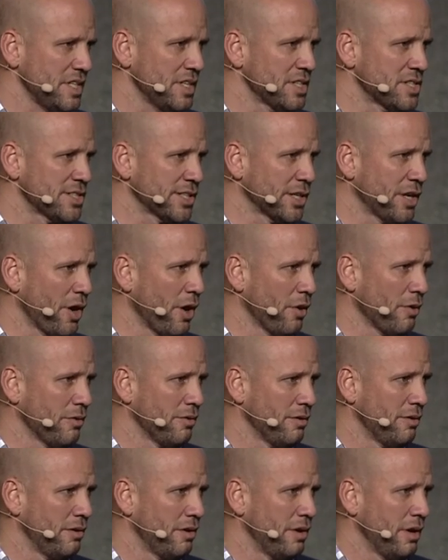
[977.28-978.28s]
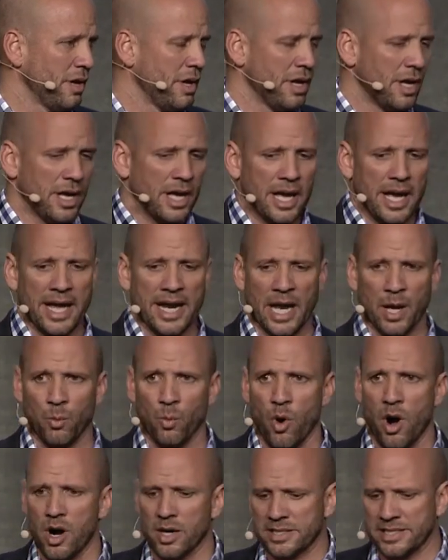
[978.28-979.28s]
to go. And I
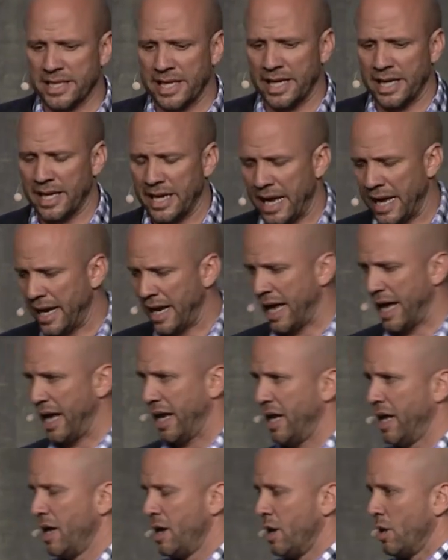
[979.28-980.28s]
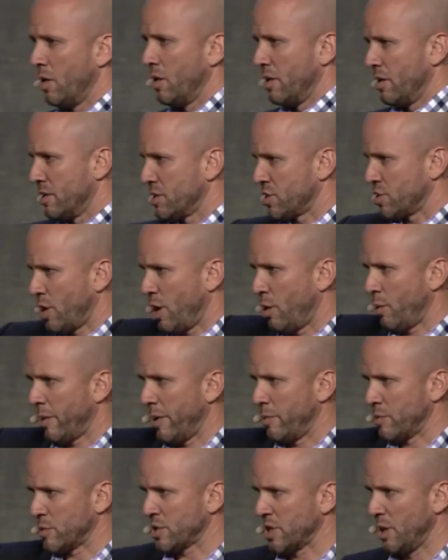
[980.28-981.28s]
walked in and I saw where
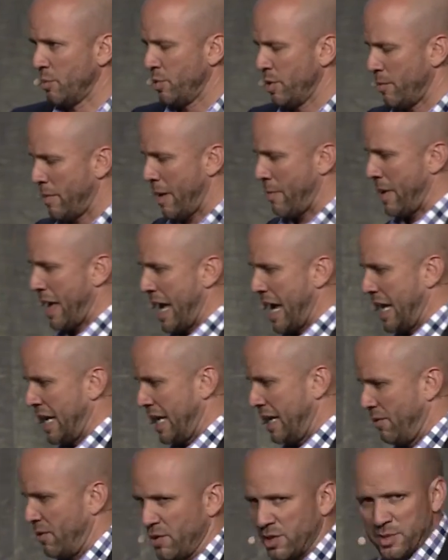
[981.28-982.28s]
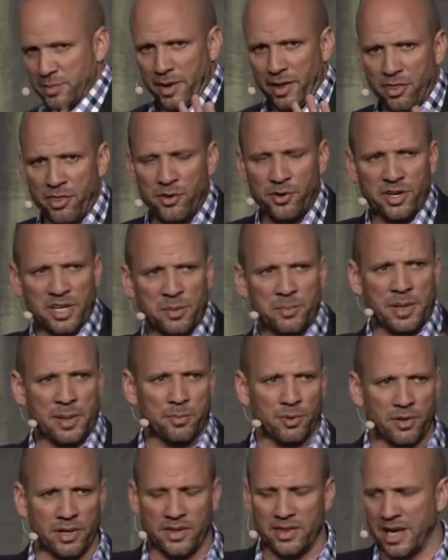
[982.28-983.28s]
I was going to put my mat, and there's about 30
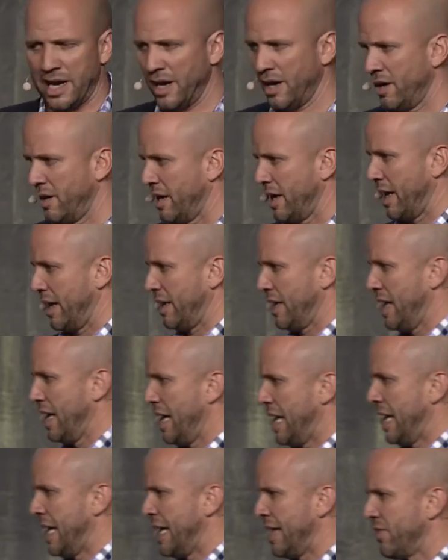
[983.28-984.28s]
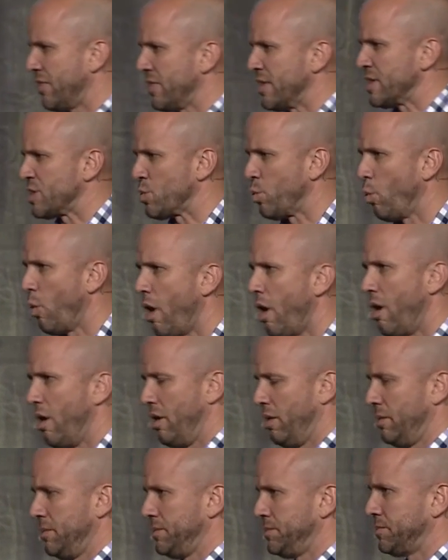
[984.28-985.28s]
people in there, and I hit this
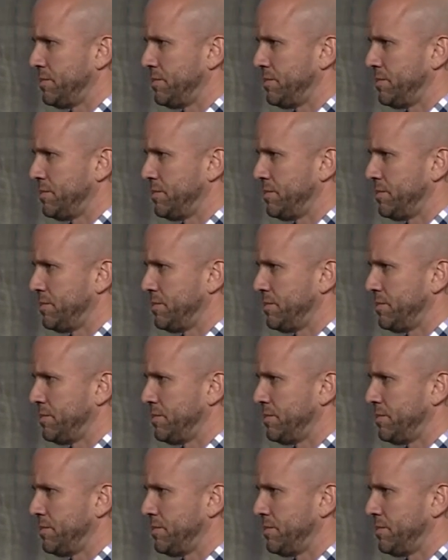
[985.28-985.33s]
wall